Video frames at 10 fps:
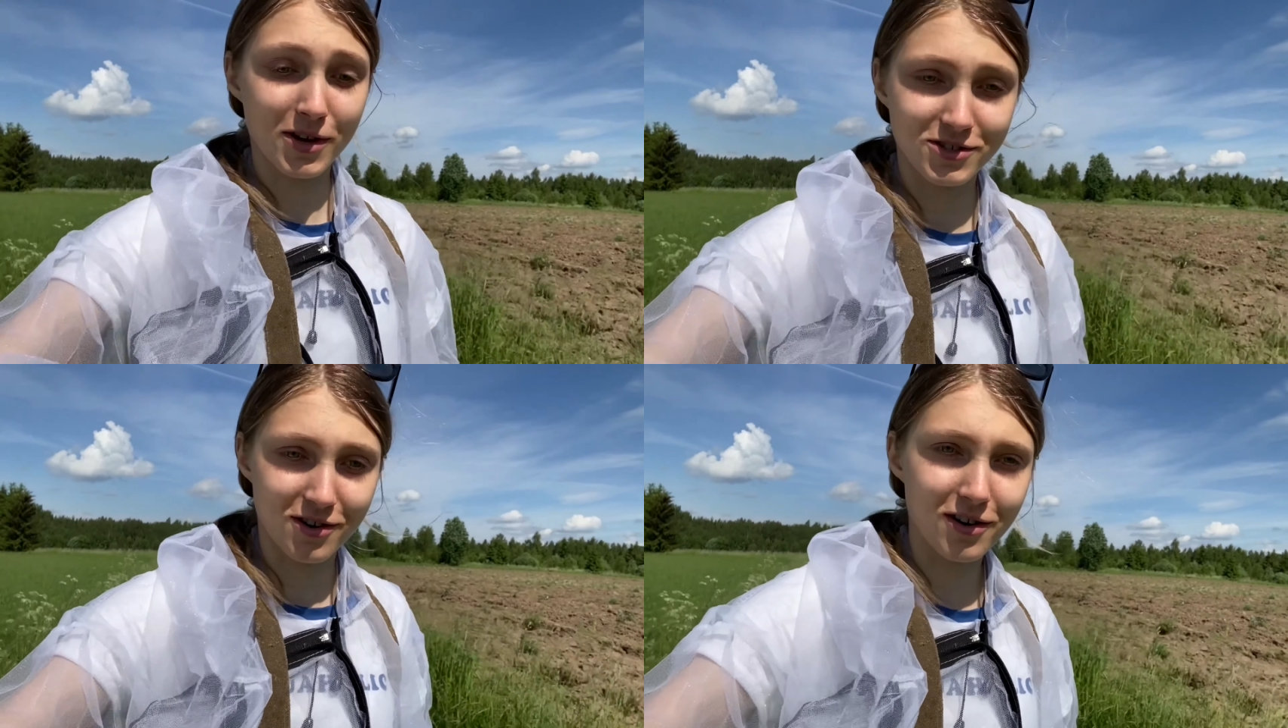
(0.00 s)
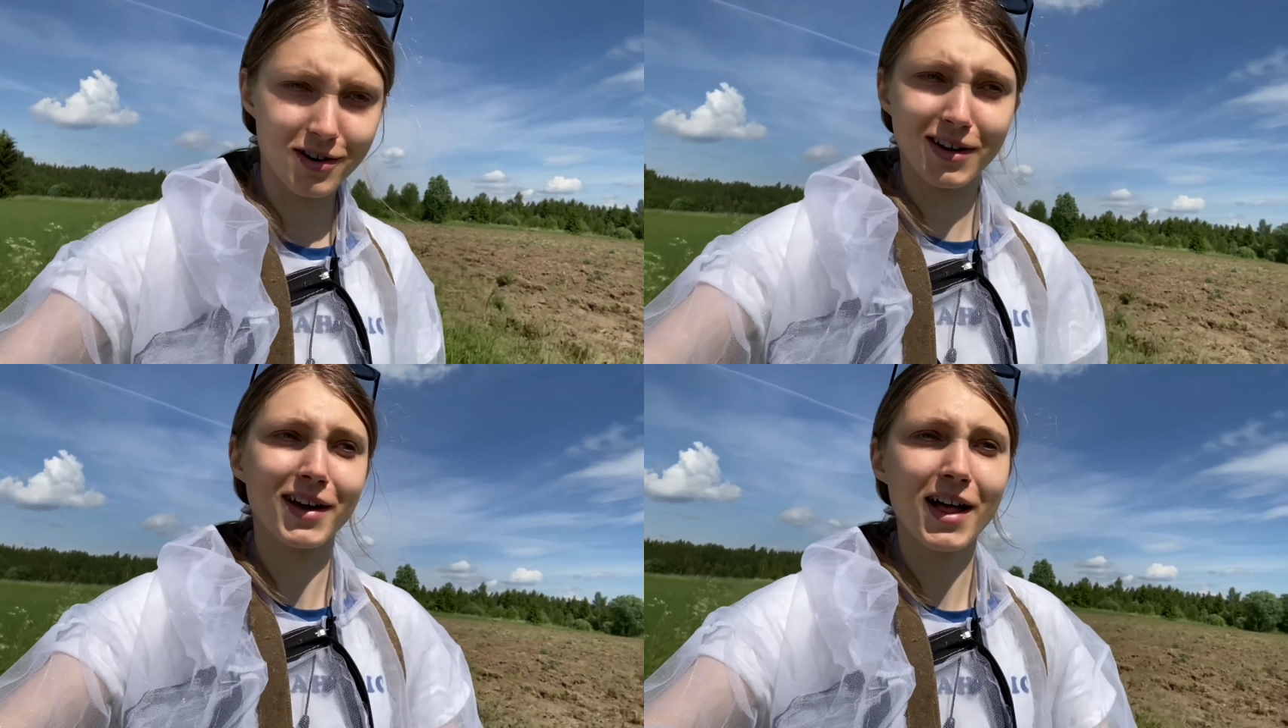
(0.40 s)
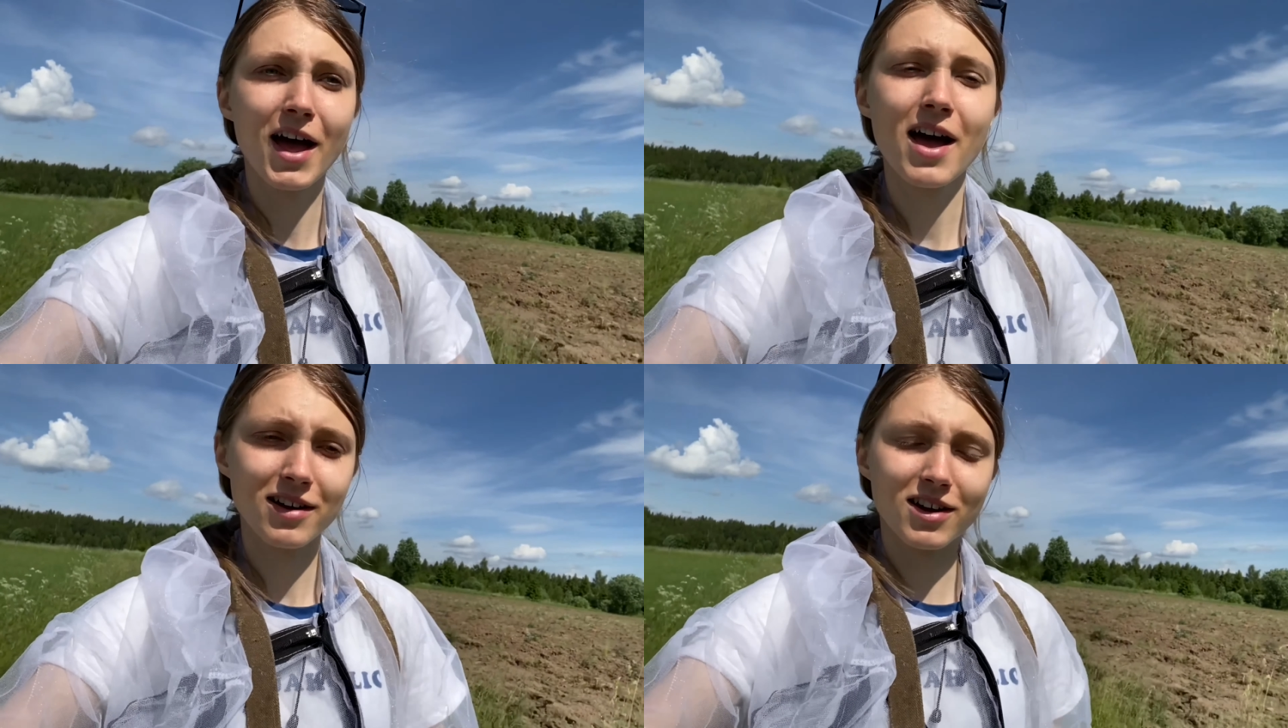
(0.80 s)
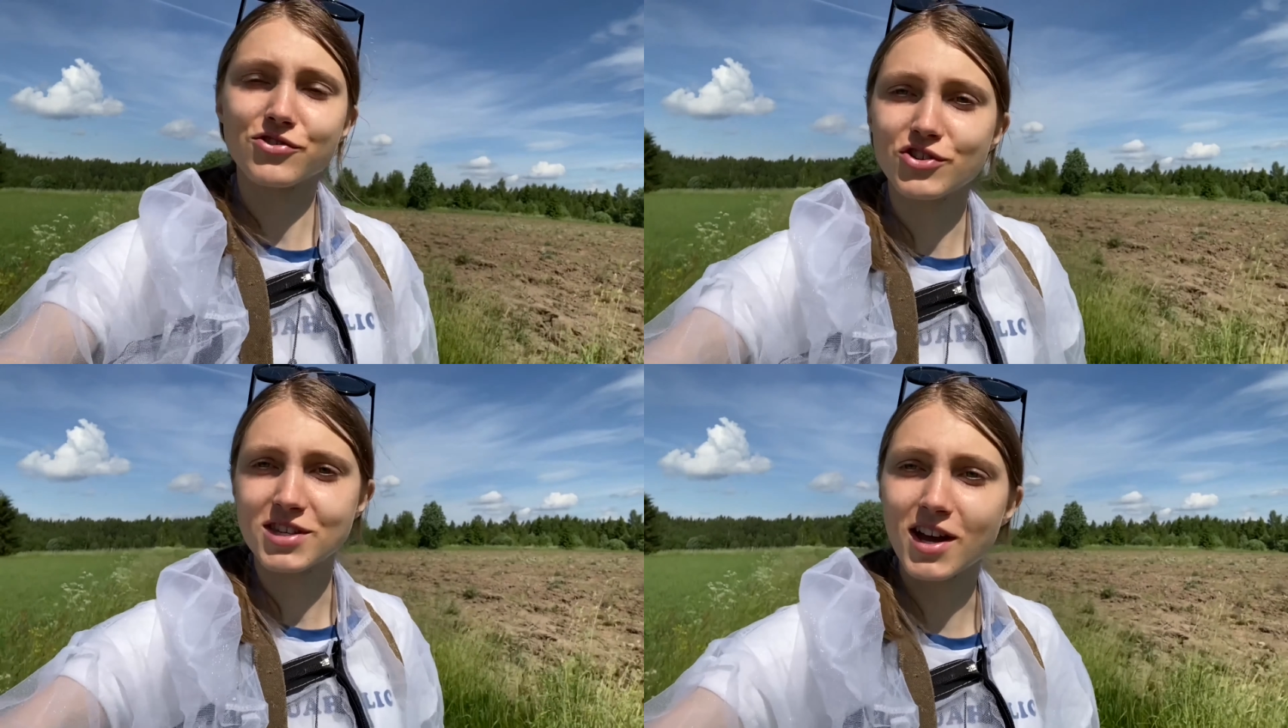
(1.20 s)
dog,
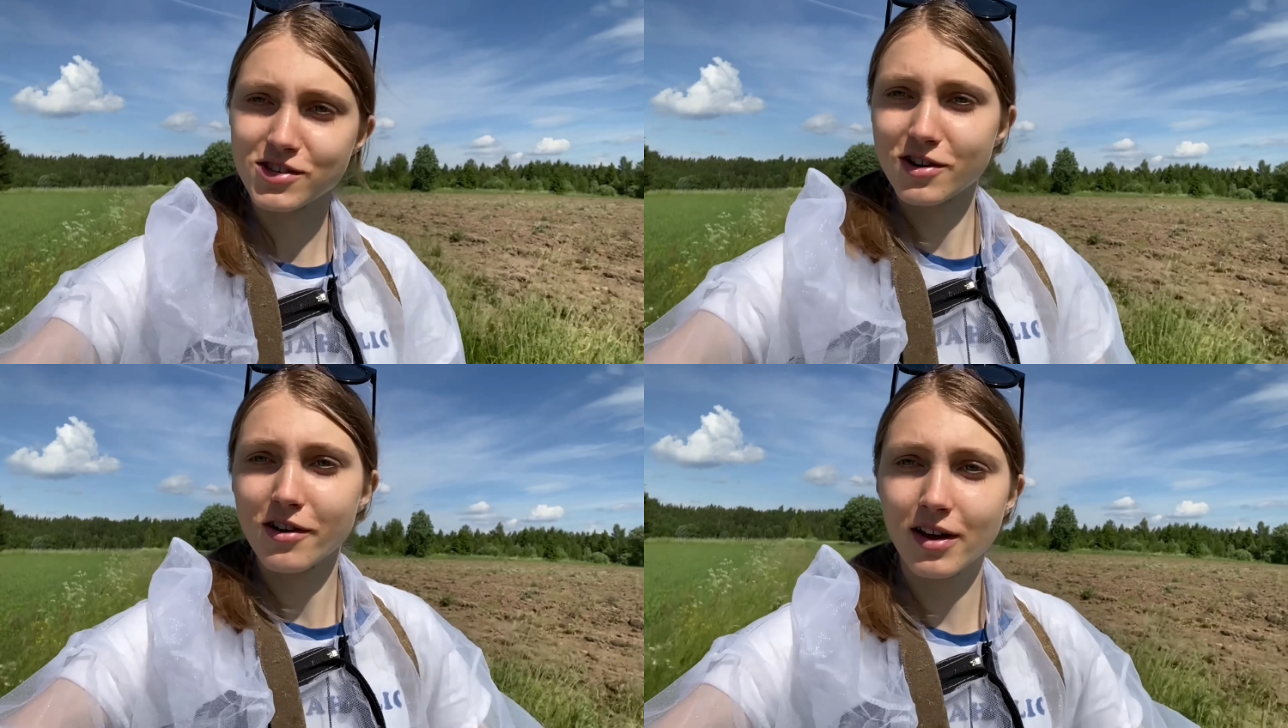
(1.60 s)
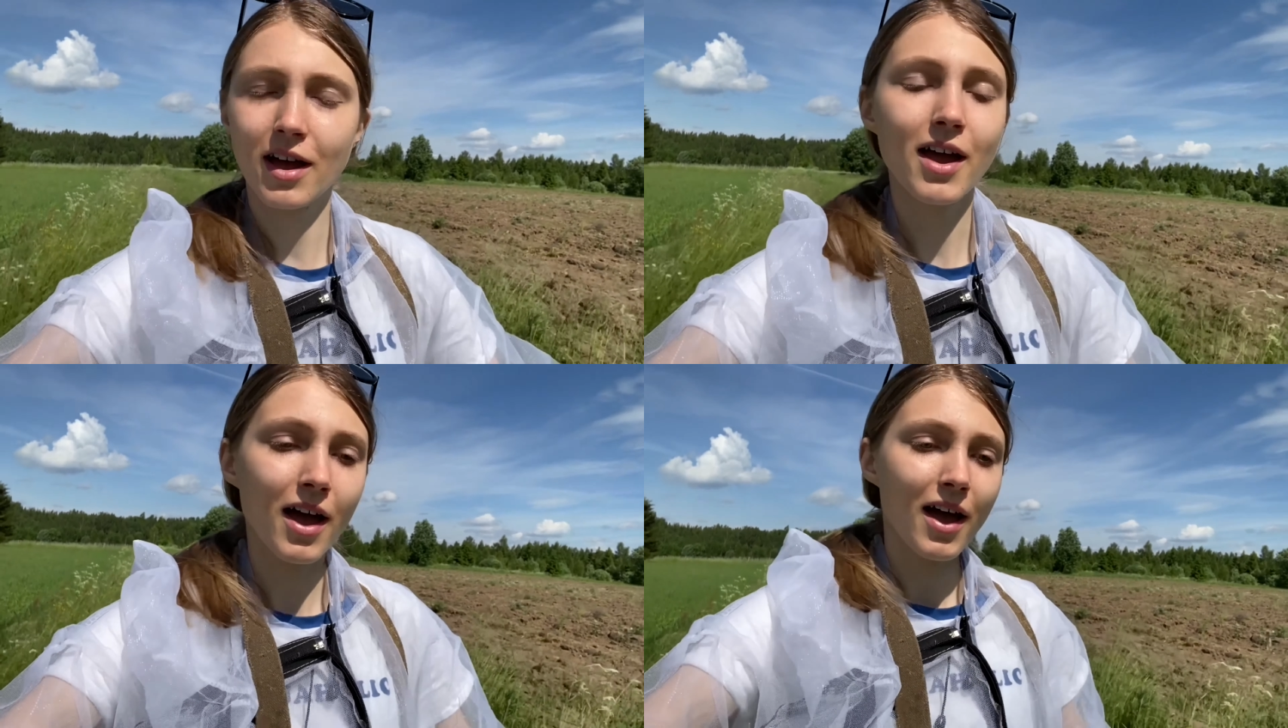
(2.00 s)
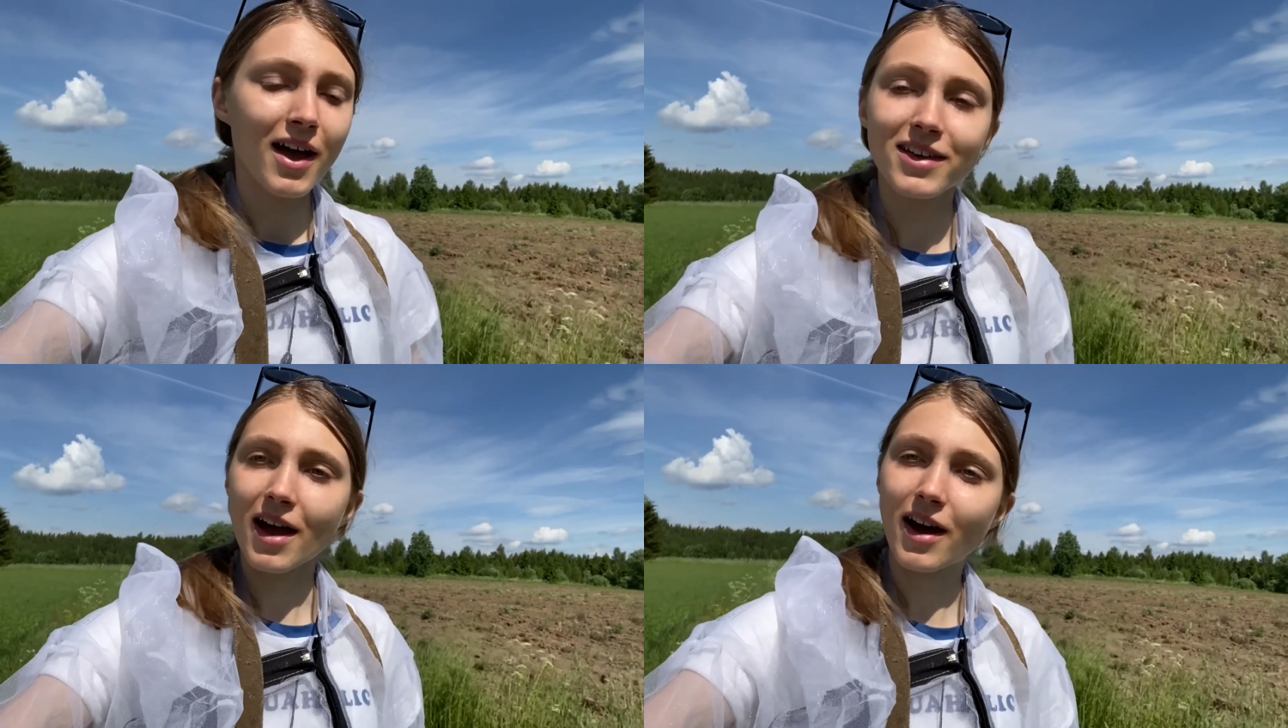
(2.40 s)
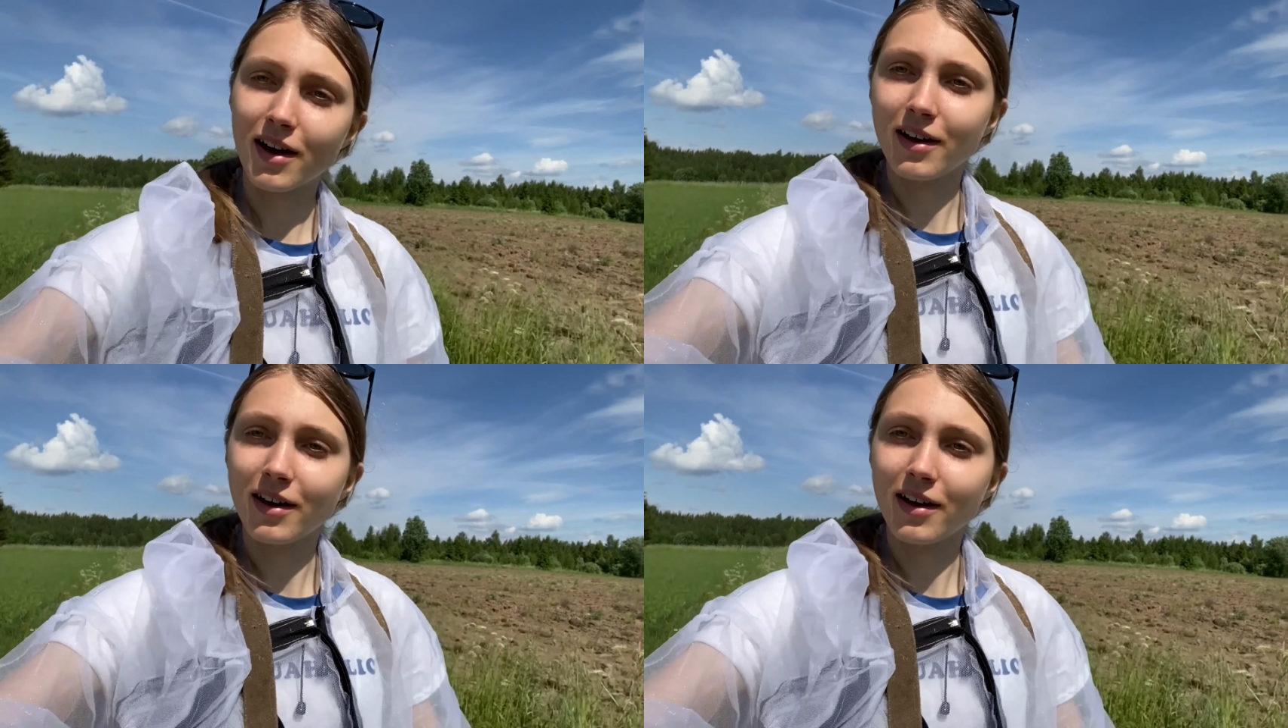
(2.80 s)
countryside dog. Yeah,